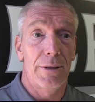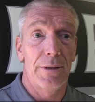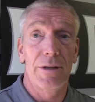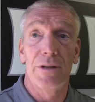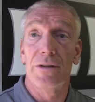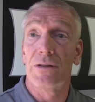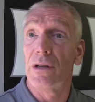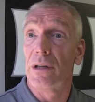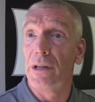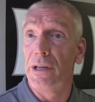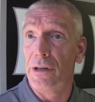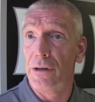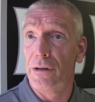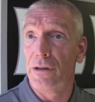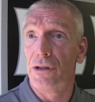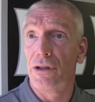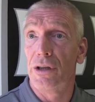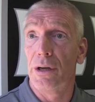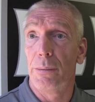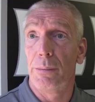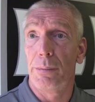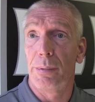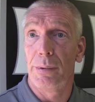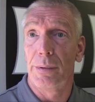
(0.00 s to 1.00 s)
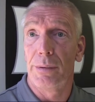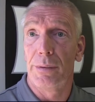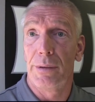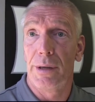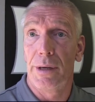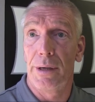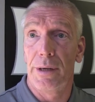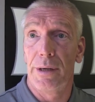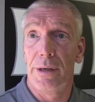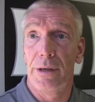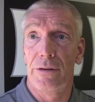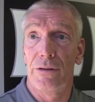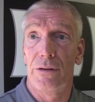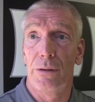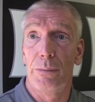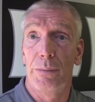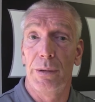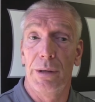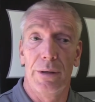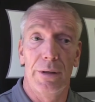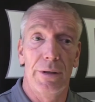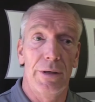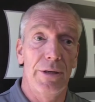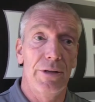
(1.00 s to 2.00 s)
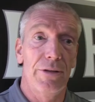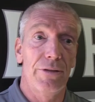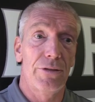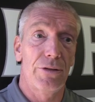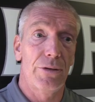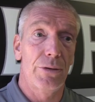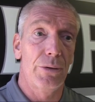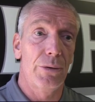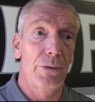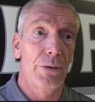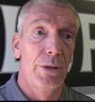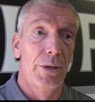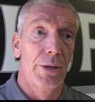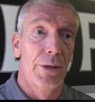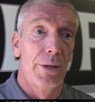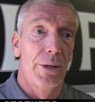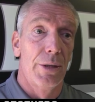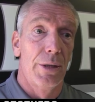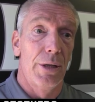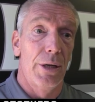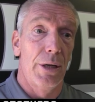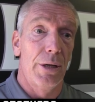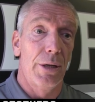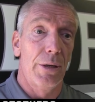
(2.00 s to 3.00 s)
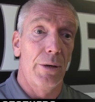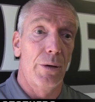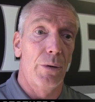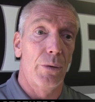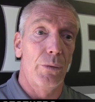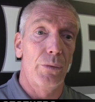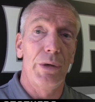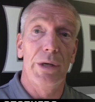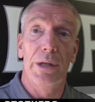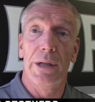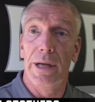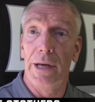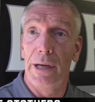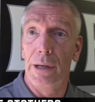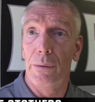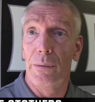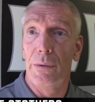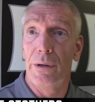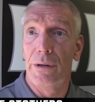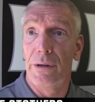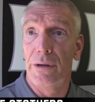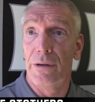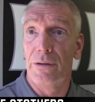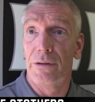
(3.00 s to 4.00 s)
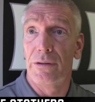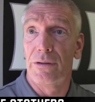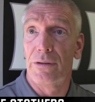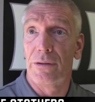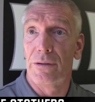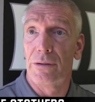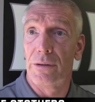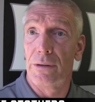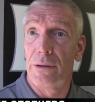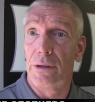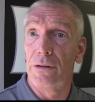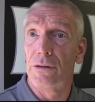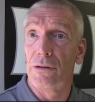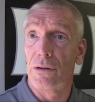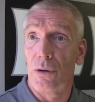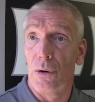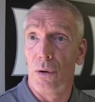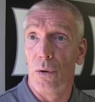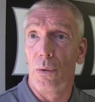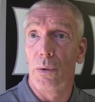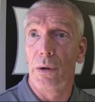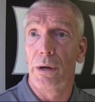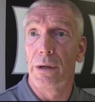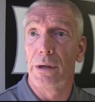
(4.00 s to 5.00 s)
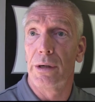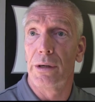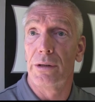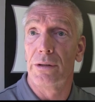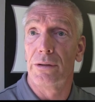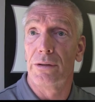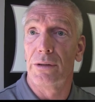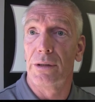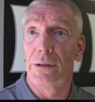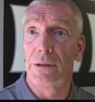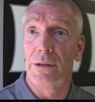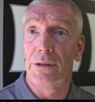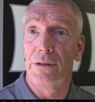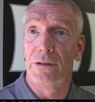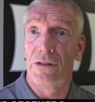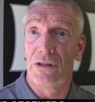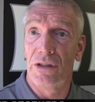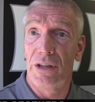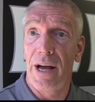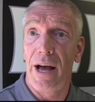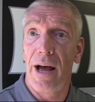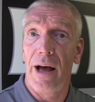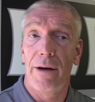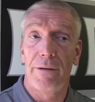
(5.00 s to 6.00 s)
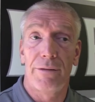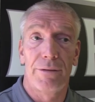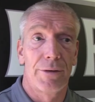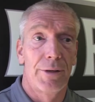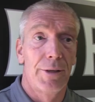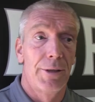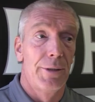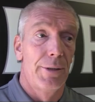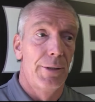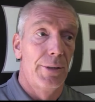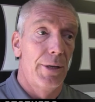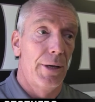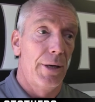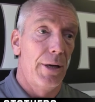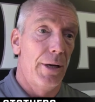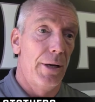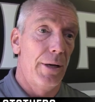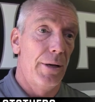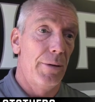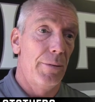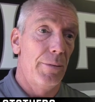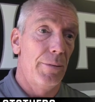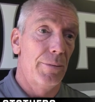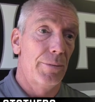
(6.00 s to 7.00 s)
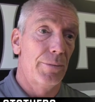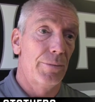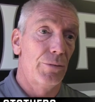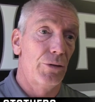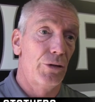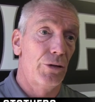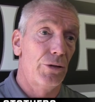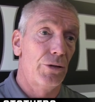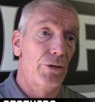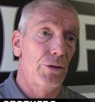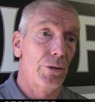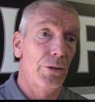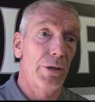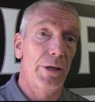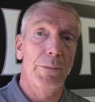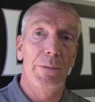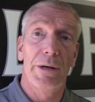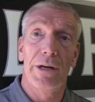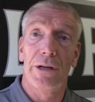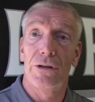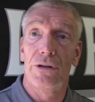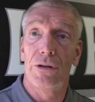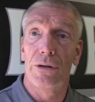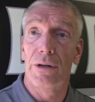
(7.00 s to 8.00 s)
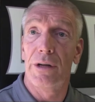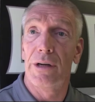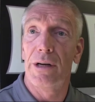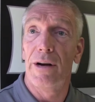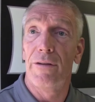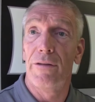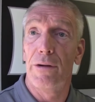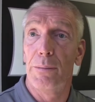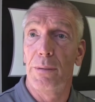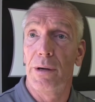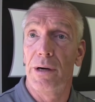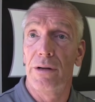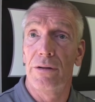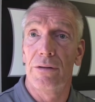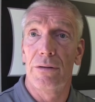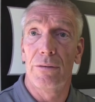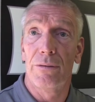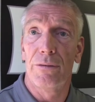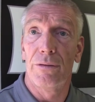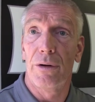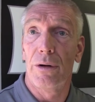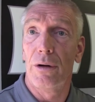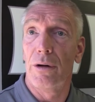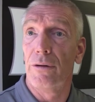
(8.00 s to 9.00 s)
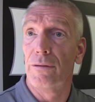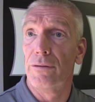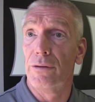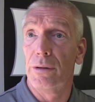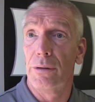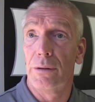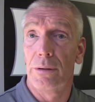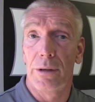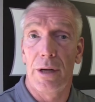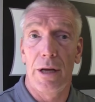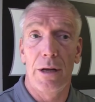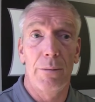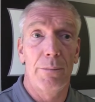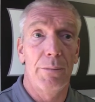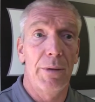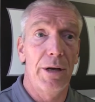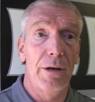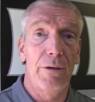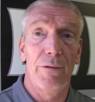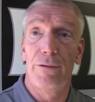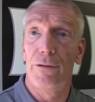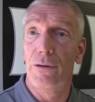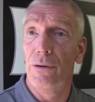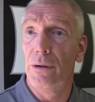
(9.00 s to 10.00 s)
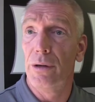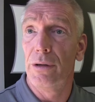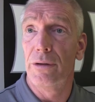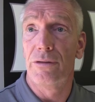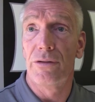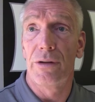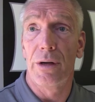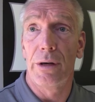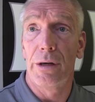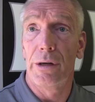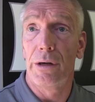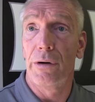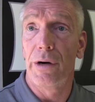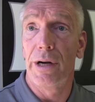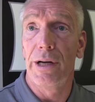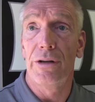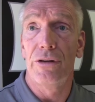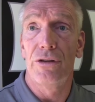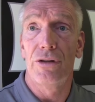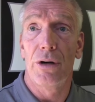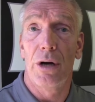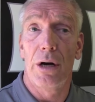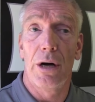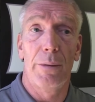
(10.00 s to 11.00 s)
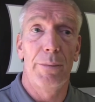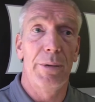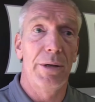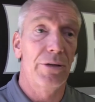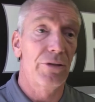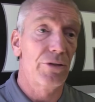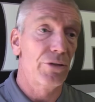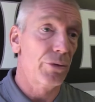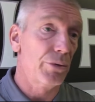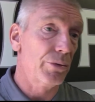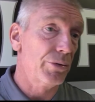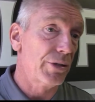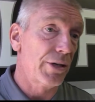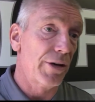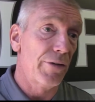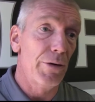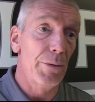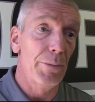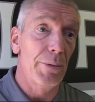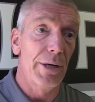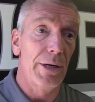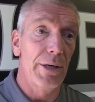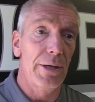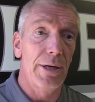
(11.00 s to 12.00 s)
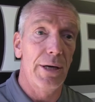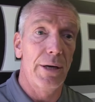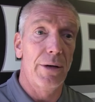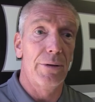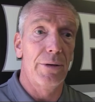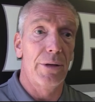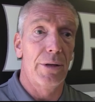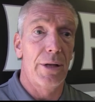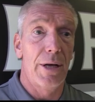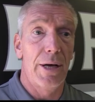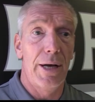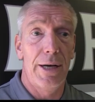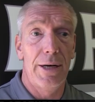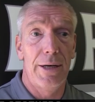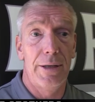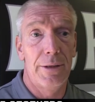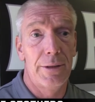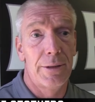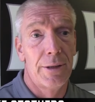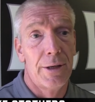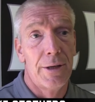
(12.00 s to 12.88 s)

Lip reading: his leadership and his abilities to, you know, relate with his coworkers and his staff. Certainly make sure that everybody's involved, and Mike Feudet's done a great job, and so is everybody down the line.